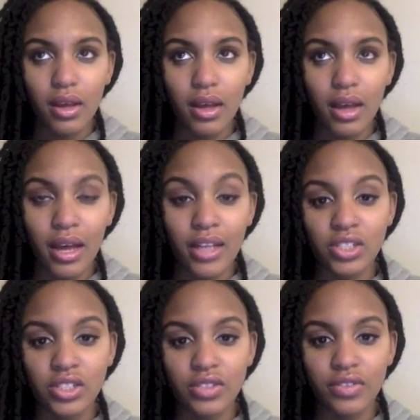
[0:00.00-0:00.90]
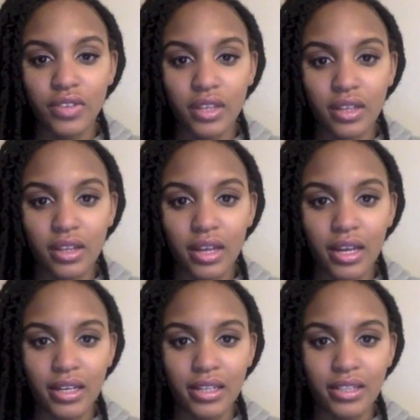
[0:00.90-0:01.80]
I just feel
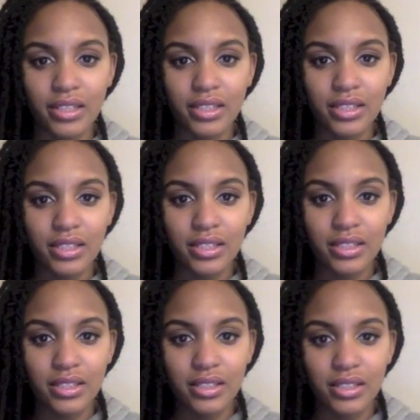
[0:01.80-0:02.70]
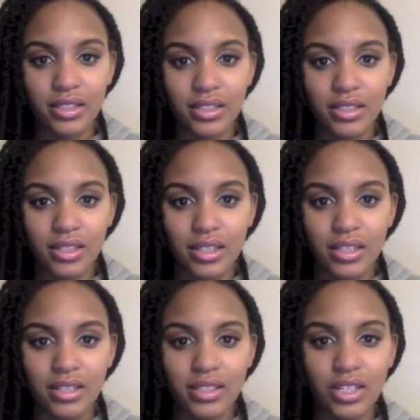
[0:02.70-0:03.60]
like it's
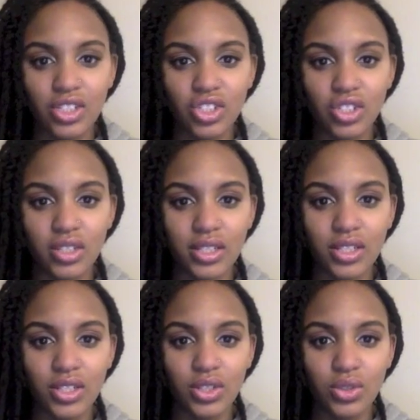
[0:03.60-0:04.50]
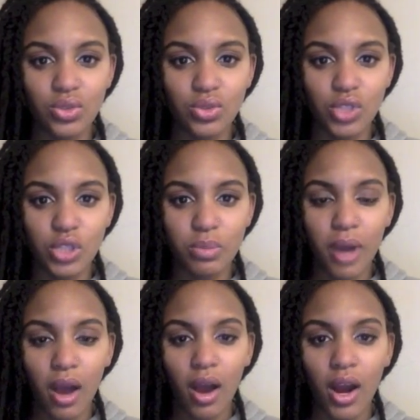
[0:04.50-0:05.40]
such a huge
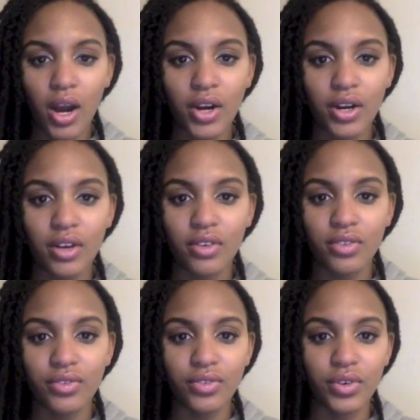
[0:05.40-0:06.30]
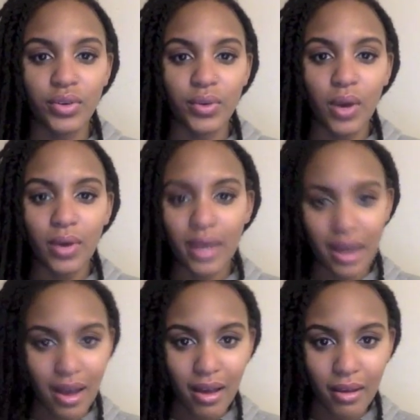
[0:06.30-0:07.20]
part of growing
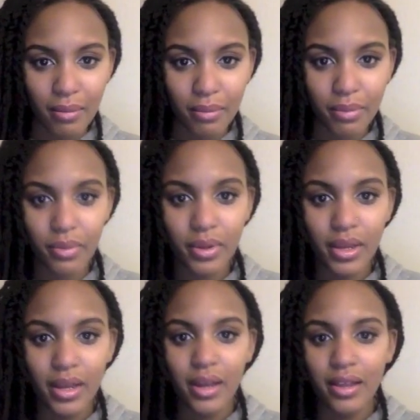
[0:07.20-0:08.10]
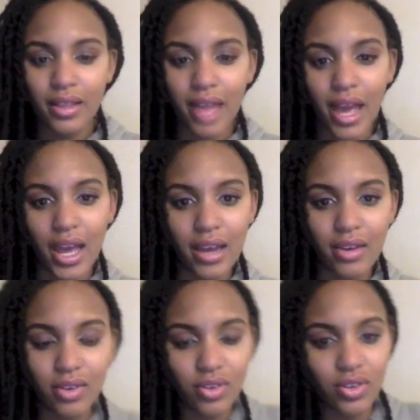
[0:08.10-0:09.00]
up that
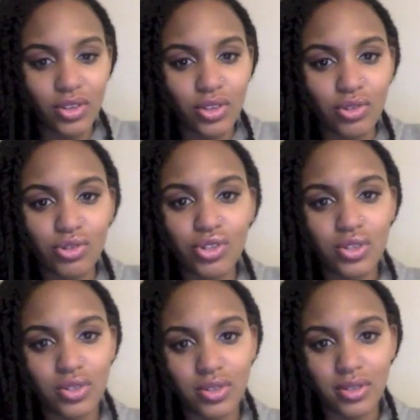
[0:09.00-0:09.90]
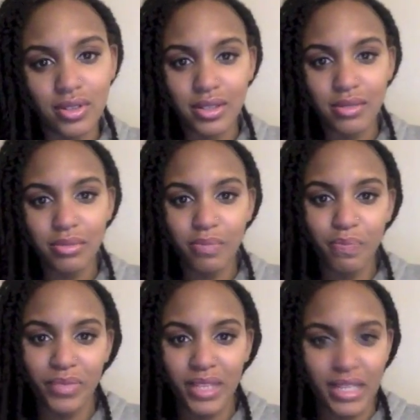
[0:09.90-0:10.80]
you should
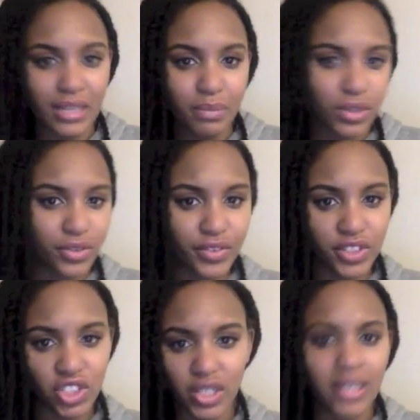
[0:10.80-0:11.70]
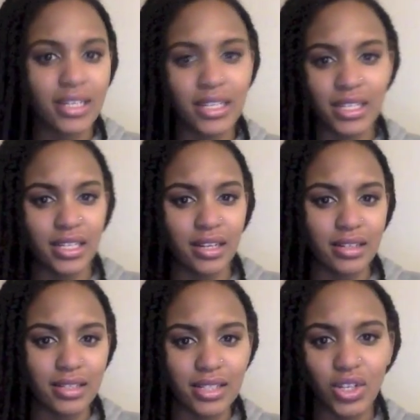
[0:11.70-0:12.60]
keep your virginity
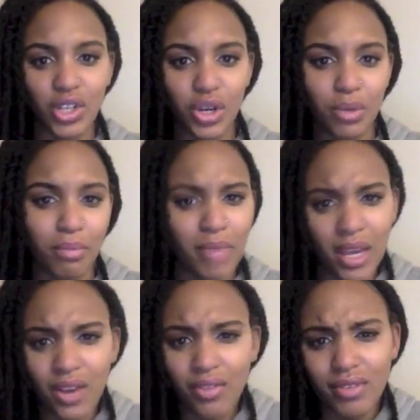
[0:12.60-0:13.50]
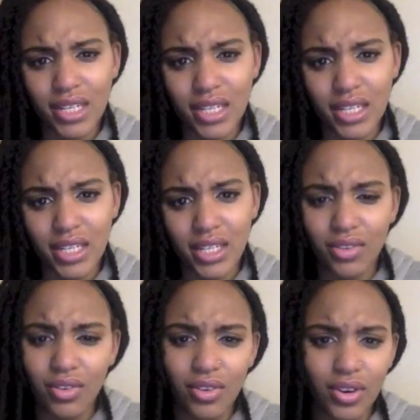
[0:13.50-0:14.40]
until you're married
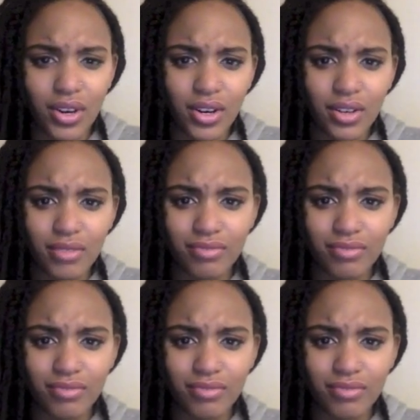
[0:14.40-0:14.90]
or